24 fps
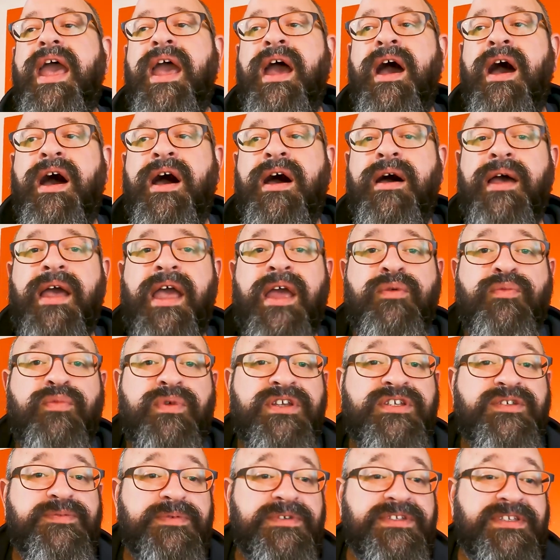And
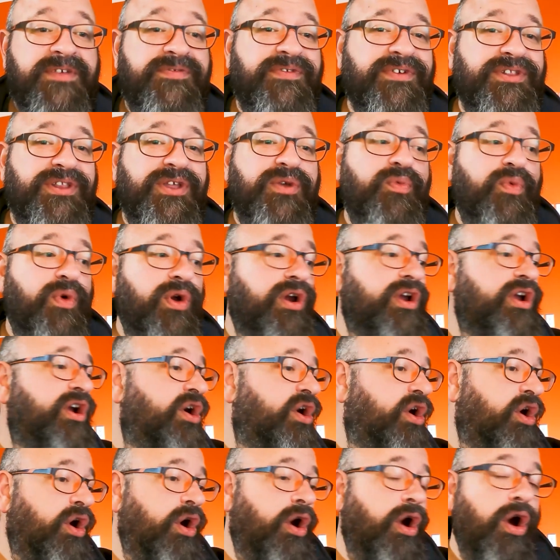we specifically work
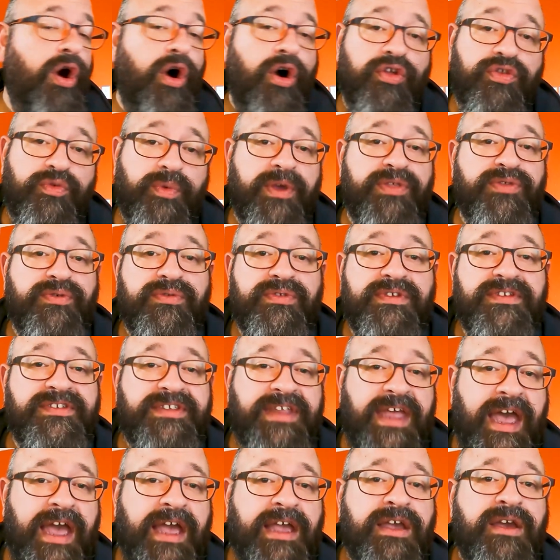all the way through the
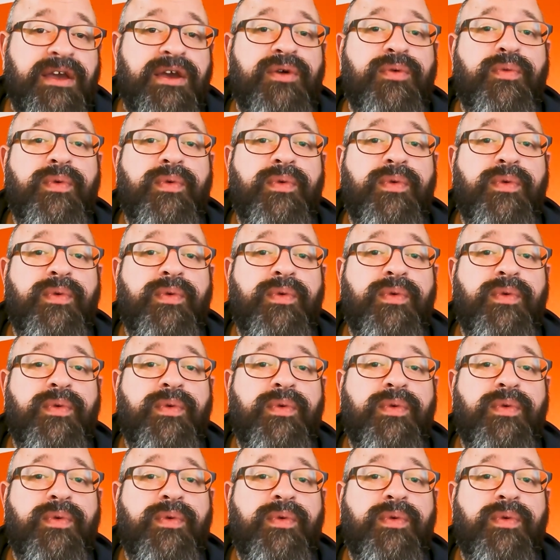stack.